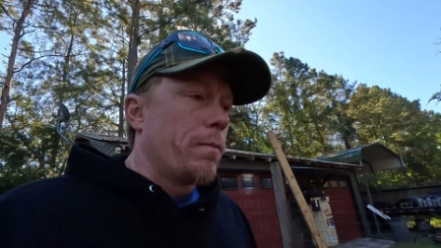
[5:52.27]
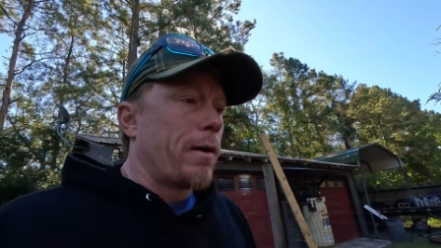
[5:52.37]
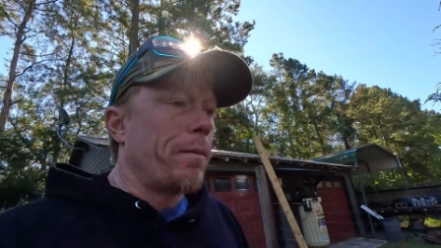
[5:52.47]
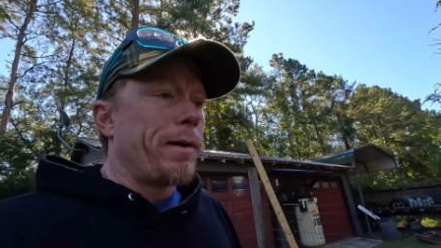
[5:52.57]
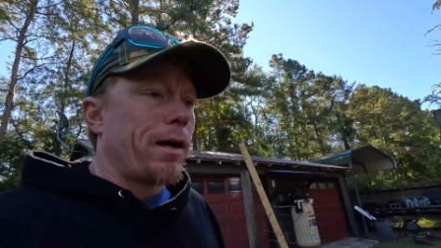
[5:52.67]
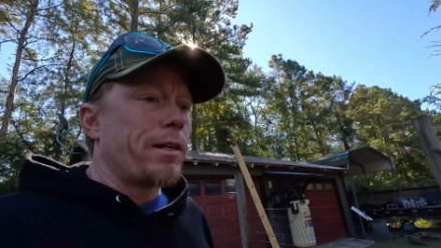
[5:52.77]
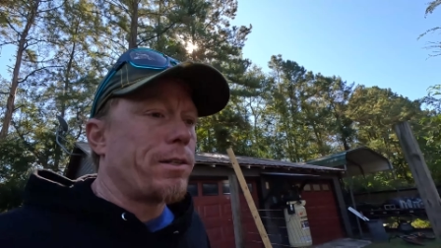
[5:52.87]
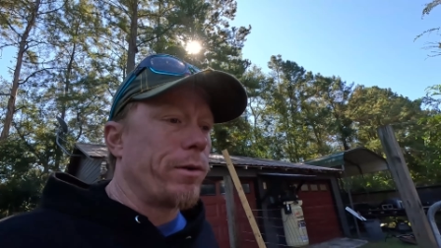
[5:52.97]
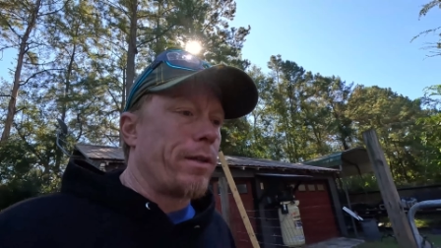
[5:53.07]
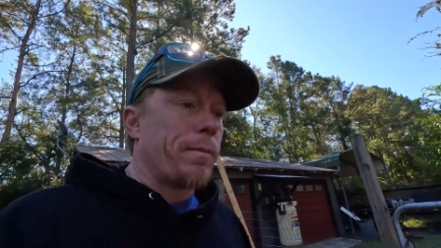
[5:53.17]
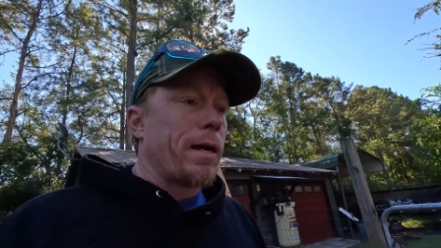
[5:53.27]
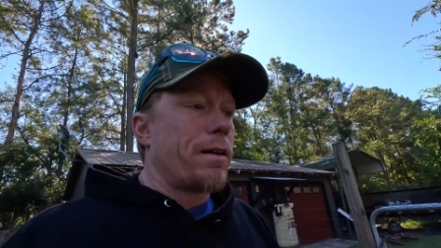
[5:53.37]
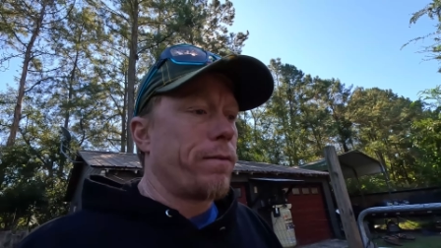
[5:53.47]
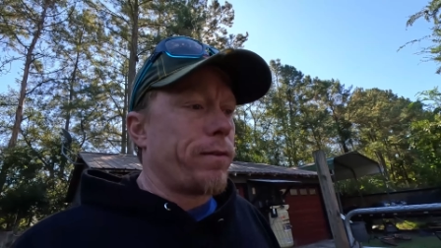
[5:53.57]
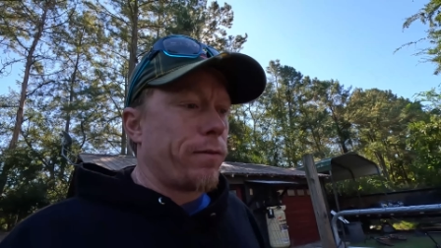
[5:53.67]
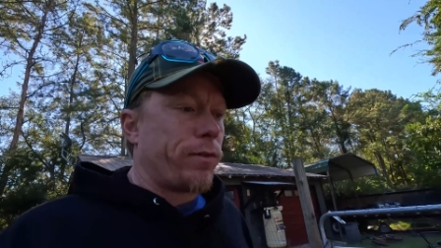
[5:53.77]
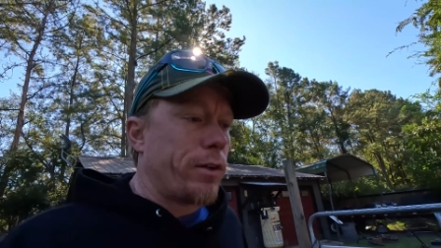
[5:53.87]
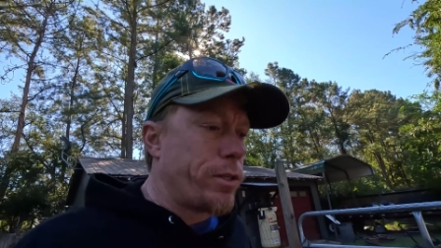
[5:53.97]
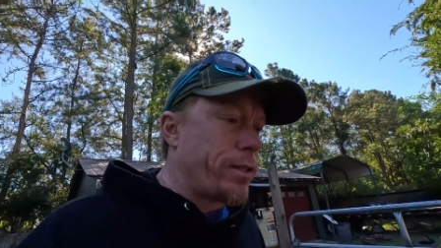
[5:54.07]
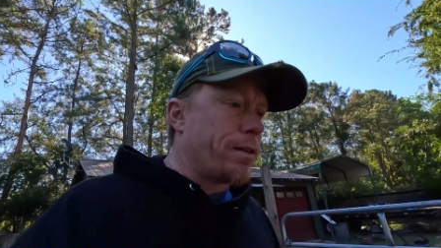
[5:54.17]
But I'll be honest with you, man, if, if
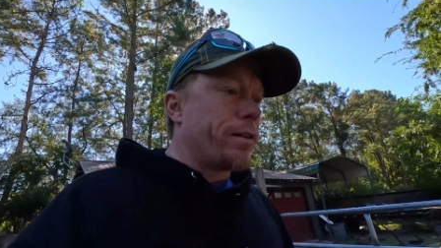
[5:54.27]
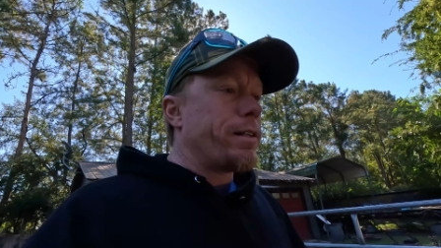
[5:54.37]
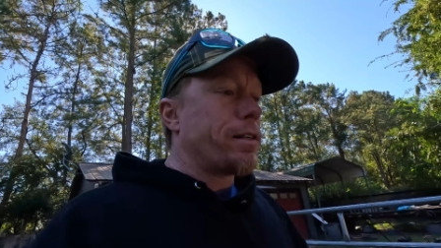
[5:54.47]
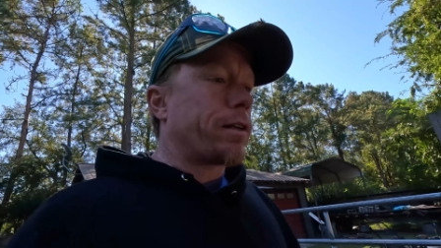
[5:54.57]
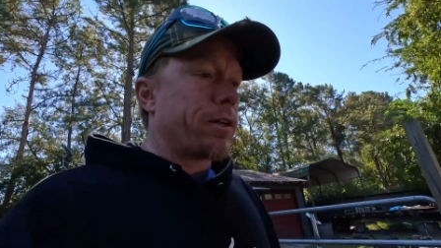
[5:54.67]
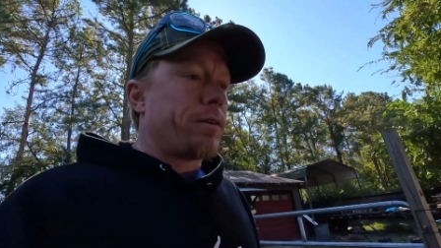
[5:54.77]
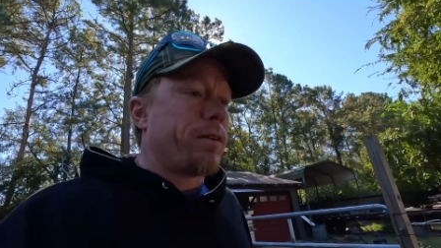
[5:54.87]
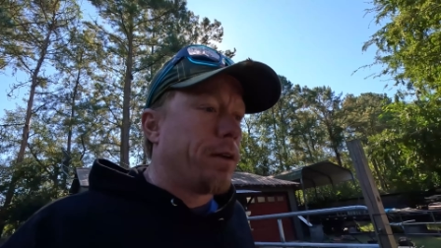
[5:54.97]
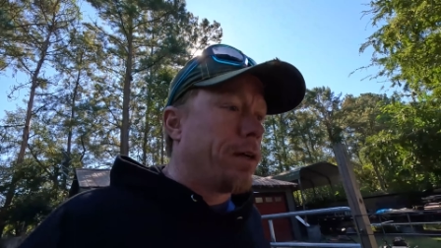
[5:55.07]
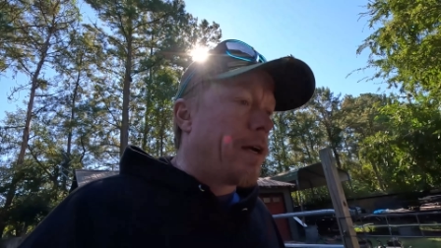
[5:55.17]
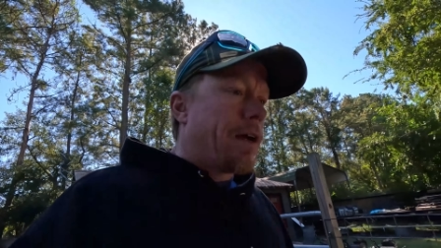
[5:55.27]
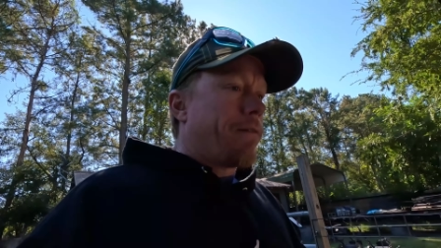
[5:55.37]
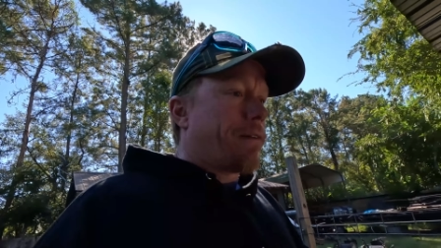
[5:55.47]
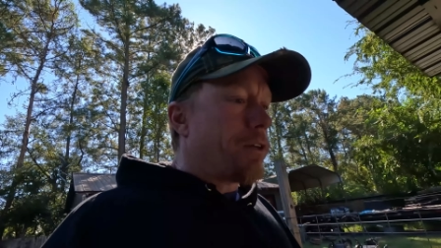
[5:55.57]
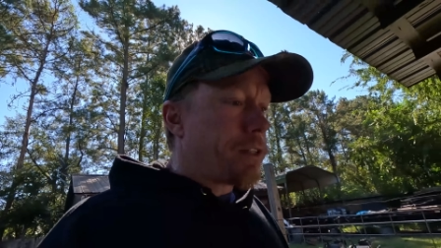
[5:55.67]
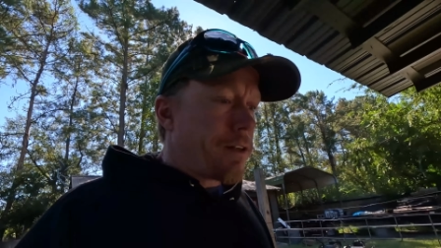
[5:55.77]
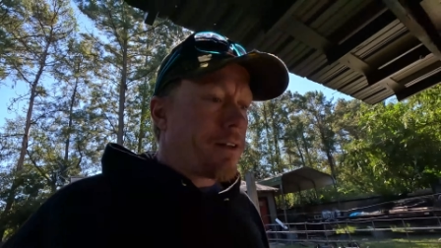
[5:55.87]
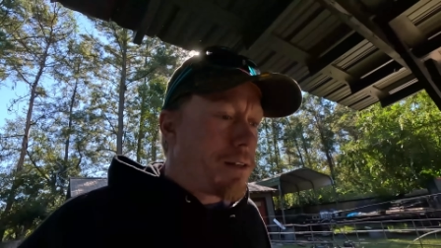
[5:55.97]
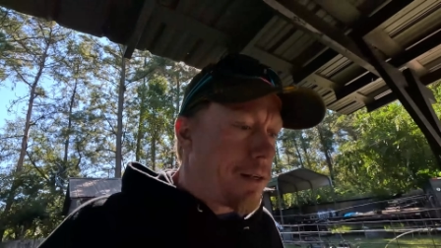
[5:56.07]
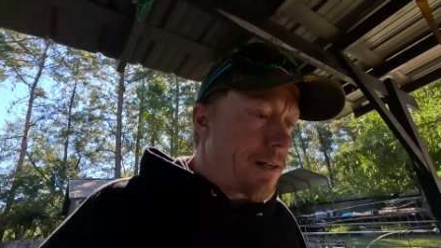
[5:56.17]
there still isn't good, if there
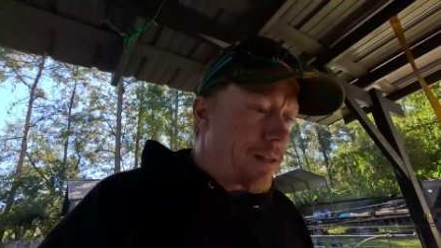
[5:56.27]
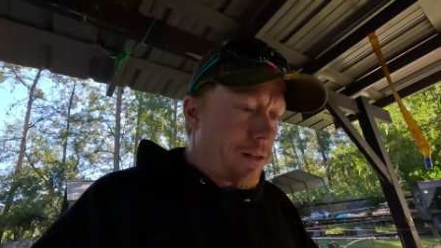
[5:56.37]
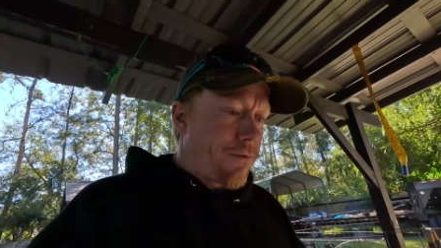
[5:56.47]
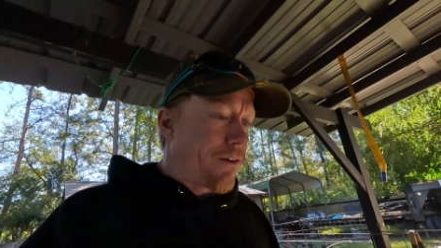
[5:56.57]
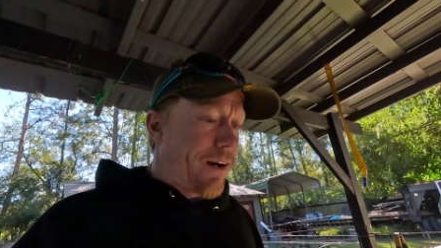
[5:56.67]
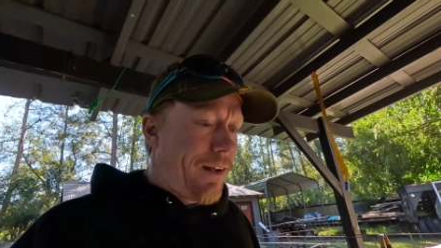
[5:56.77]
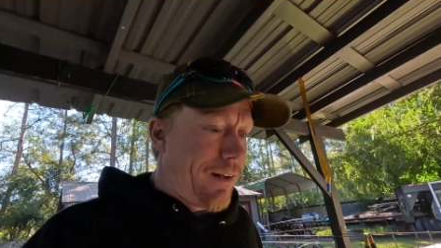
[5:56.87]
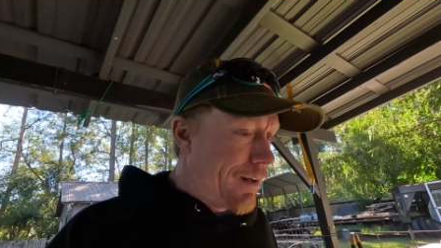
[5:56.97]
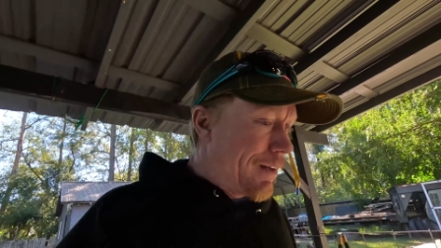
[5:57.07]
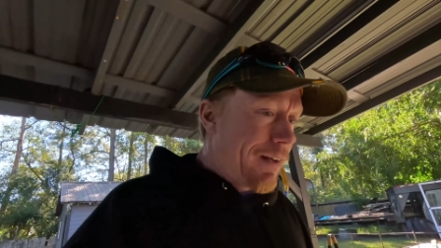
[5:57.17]
still isn't decent freight,